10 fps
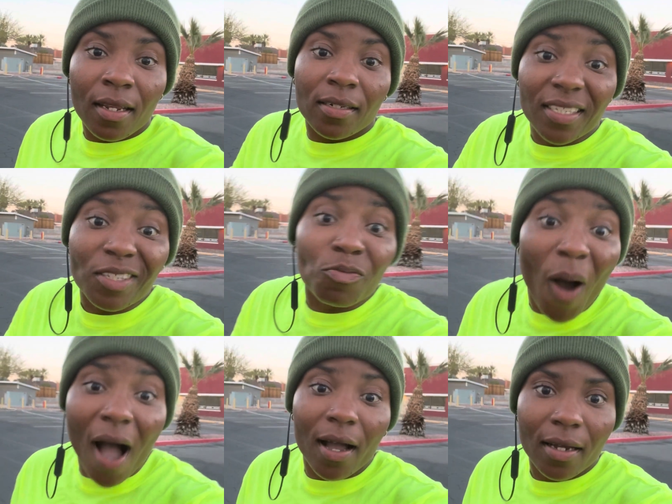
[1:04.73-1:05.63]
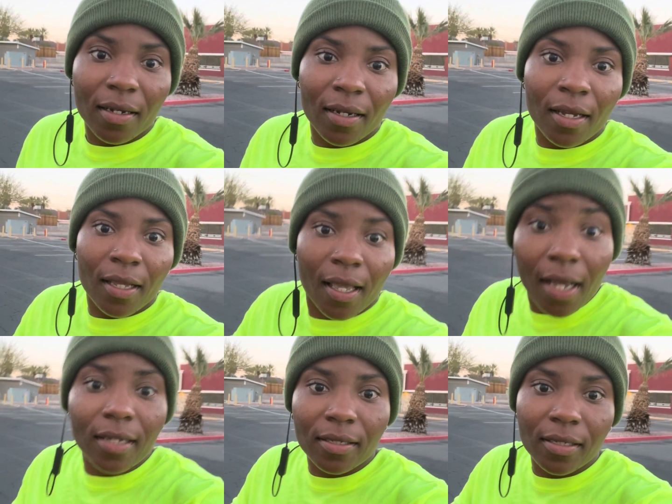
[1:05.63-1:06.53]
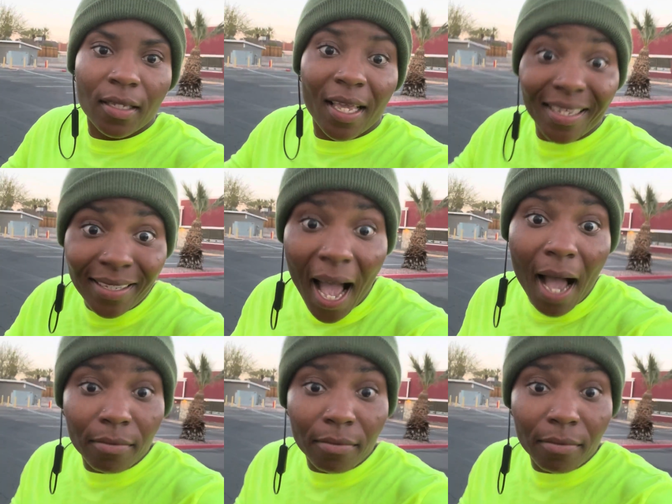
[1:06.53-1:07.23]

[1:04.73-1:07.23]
This is why. Cause it's time